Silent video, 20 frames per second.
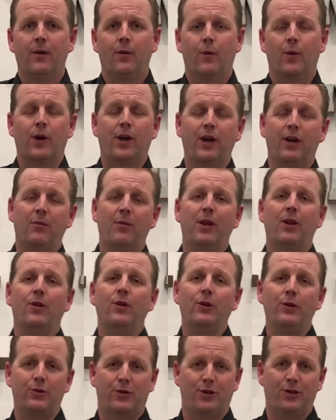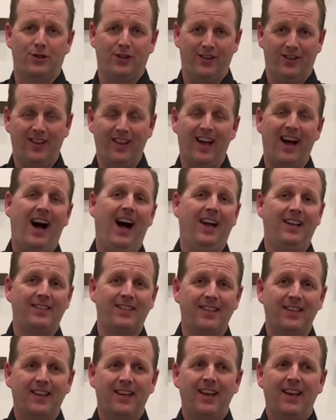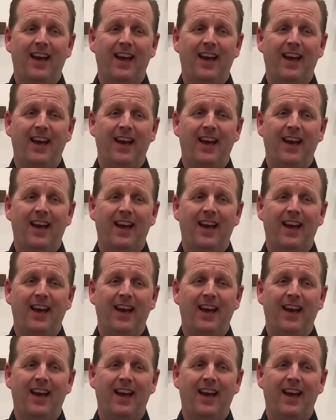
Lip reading: we're going to be losers a lot.